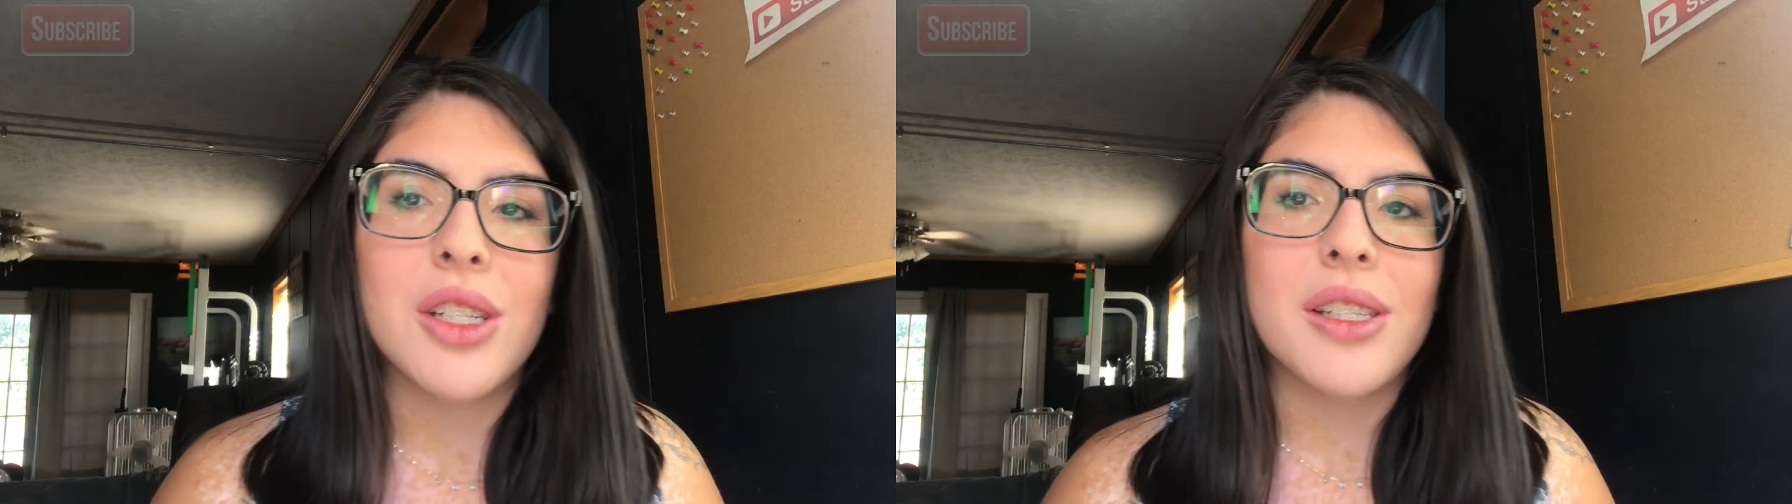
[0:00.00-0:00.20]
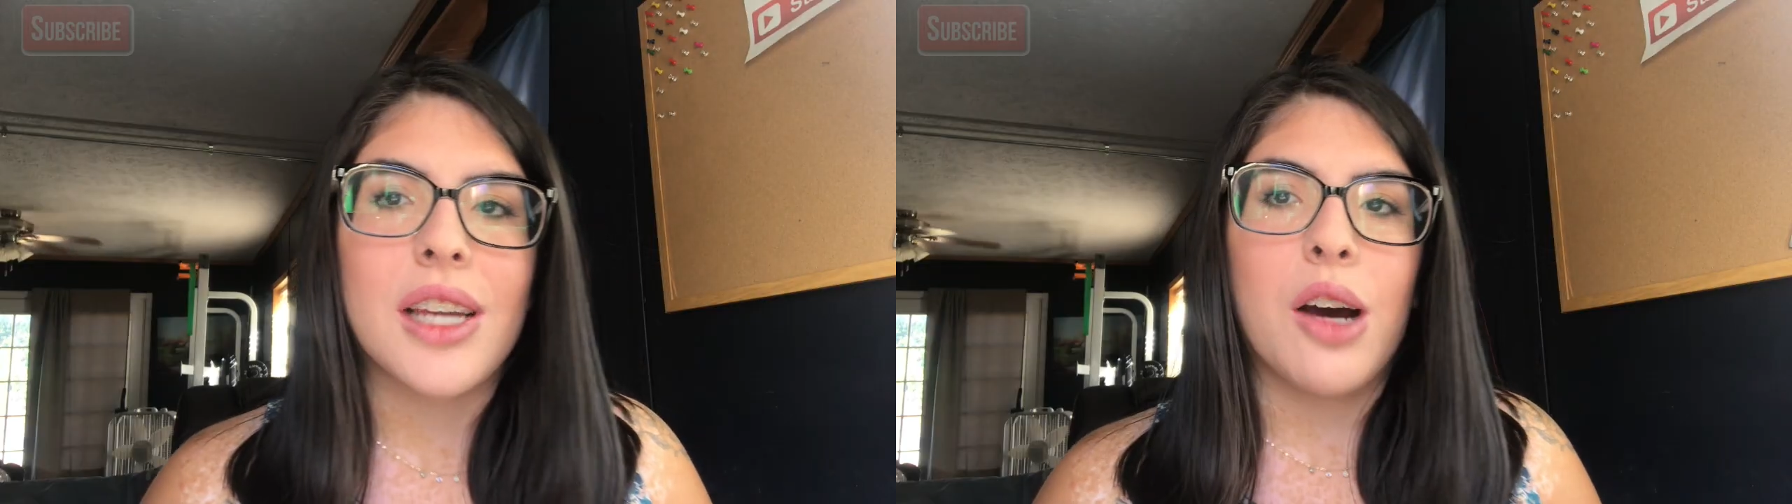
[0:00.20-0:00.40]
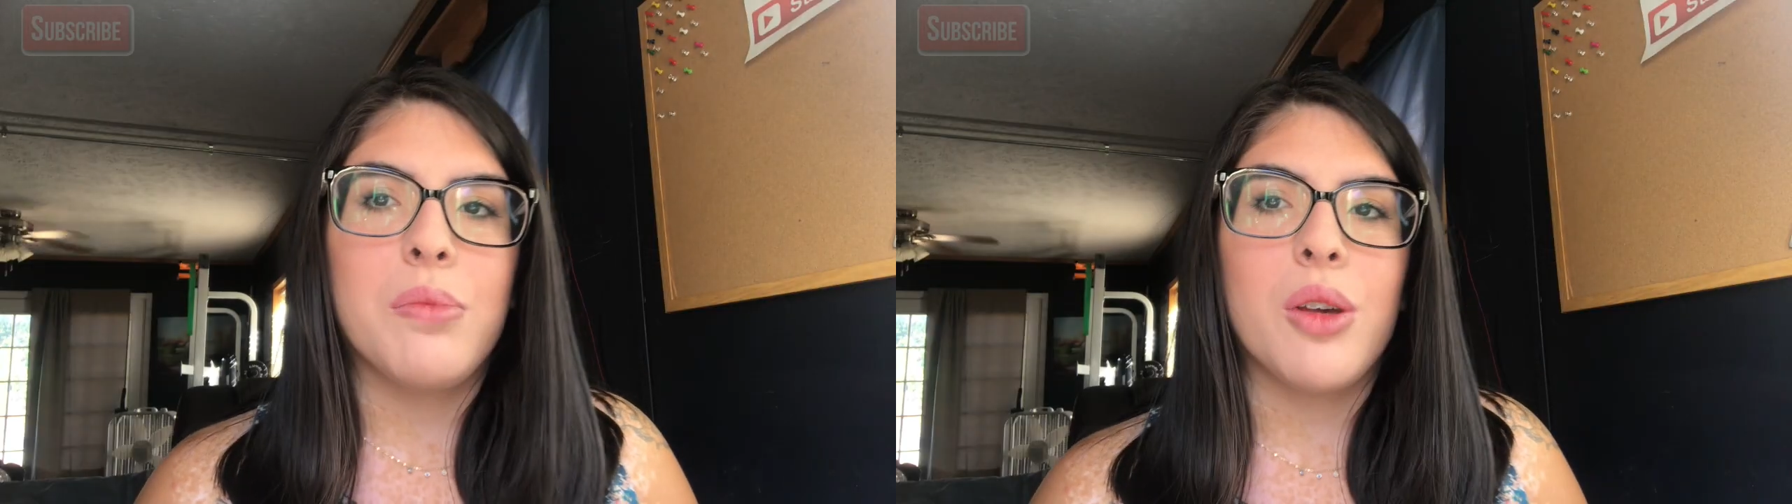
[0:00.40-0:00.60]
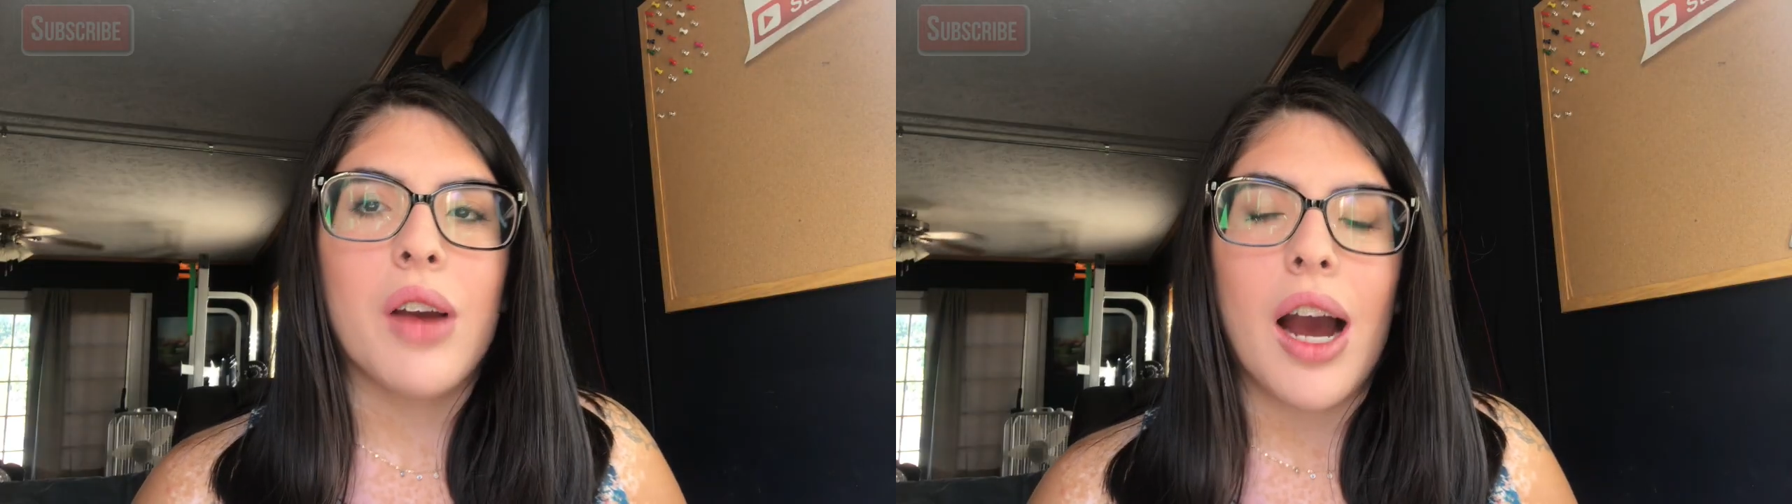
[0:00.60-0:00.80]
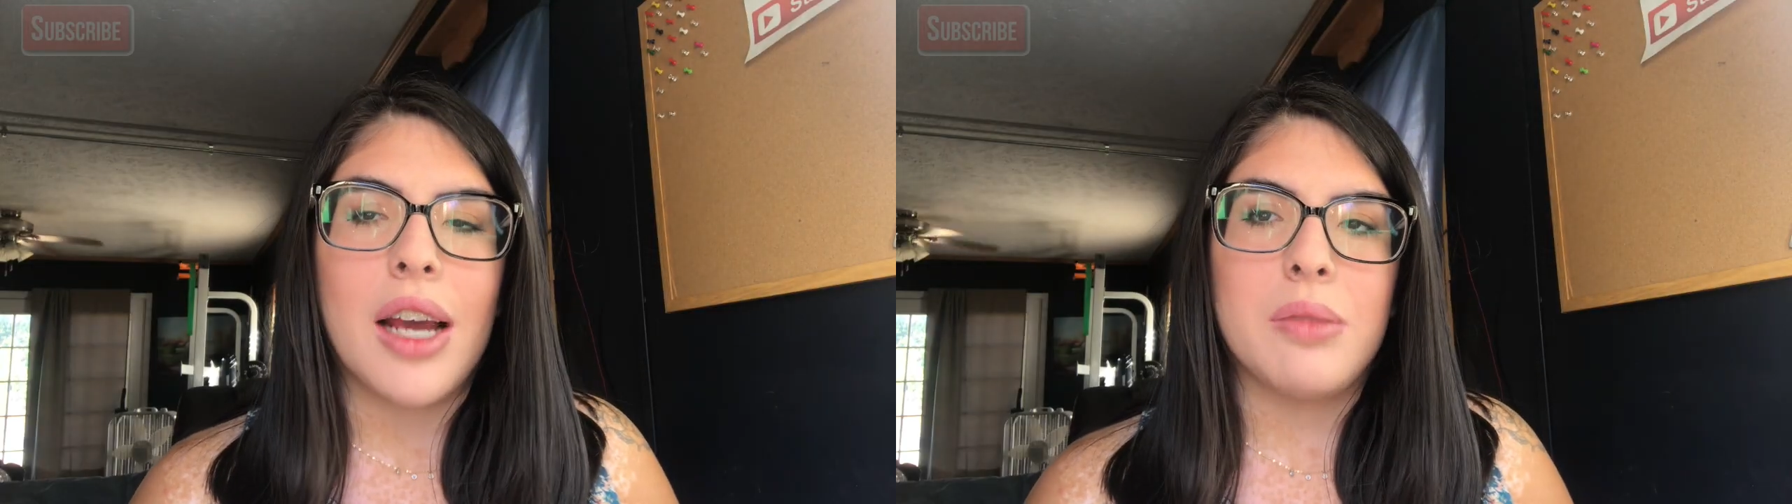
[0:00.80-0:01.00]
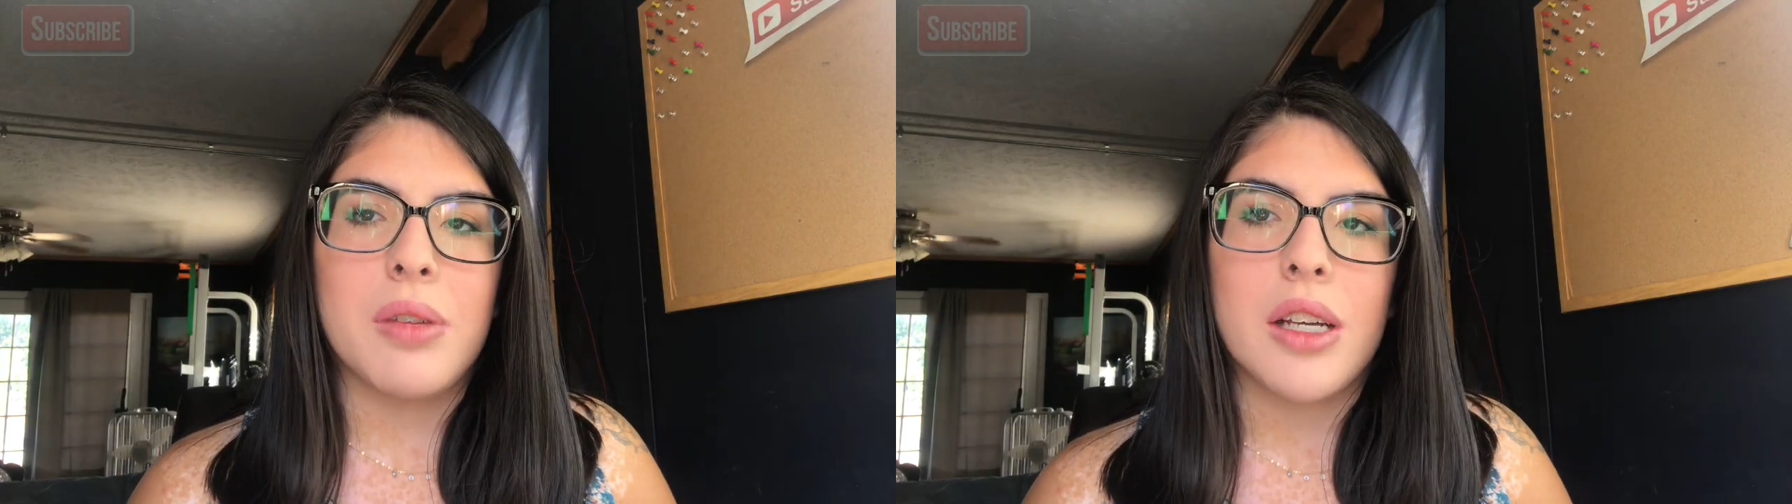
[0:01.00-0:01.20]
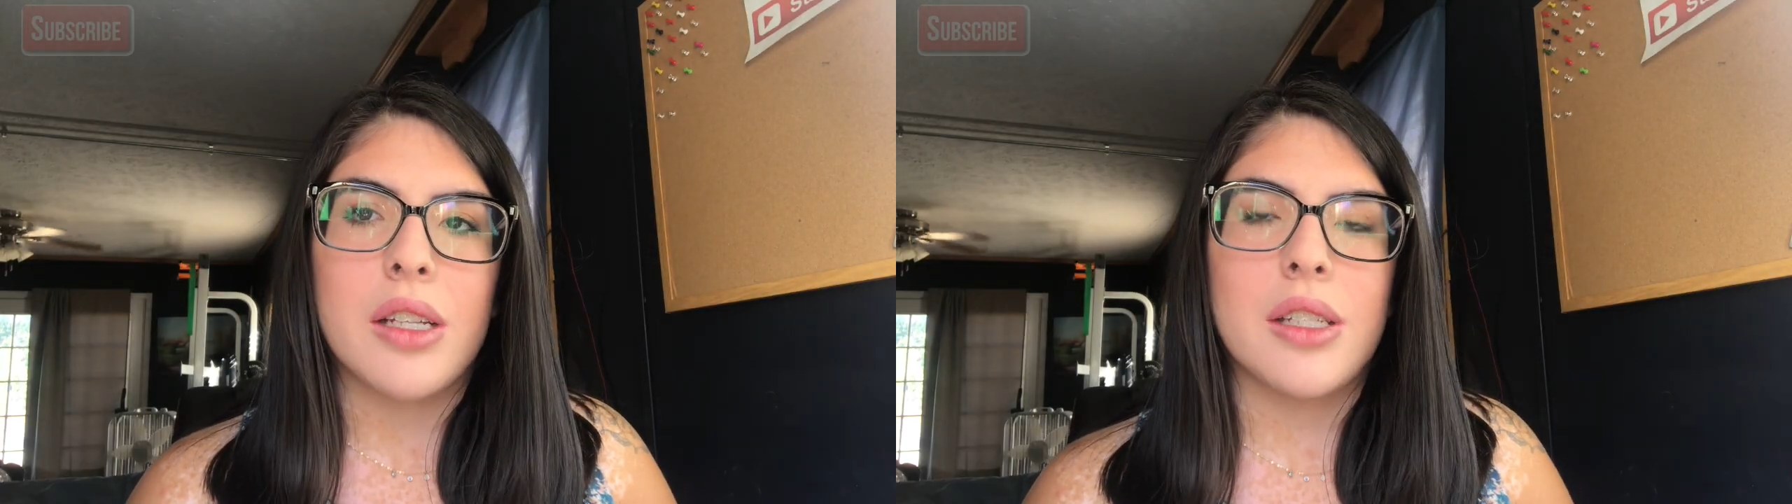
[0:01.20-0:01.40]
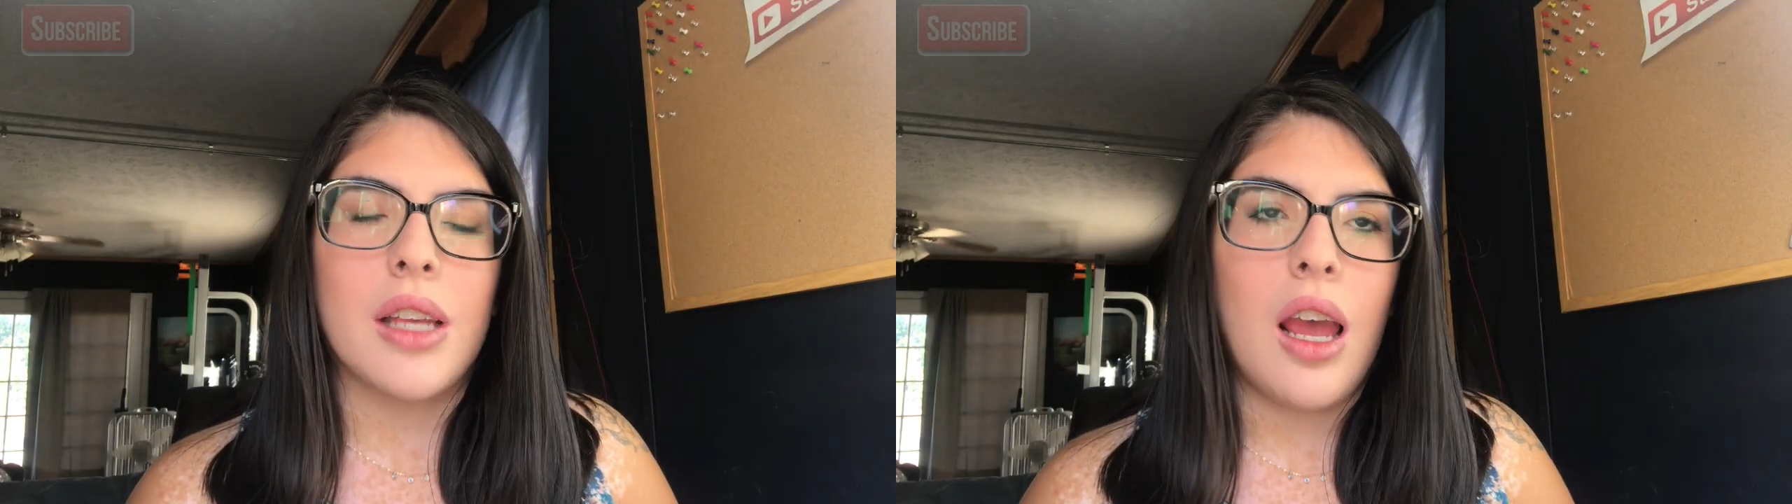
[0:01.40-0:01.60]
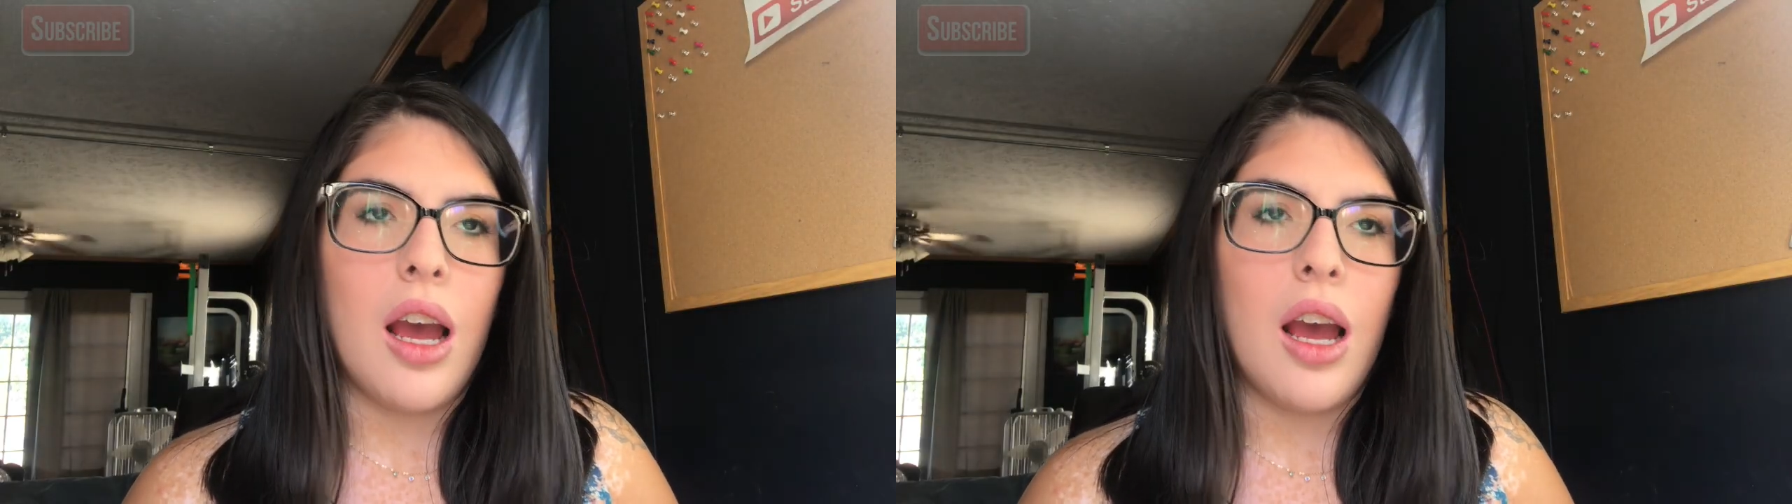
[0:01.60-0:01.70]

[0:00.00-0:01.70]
just to help you guys because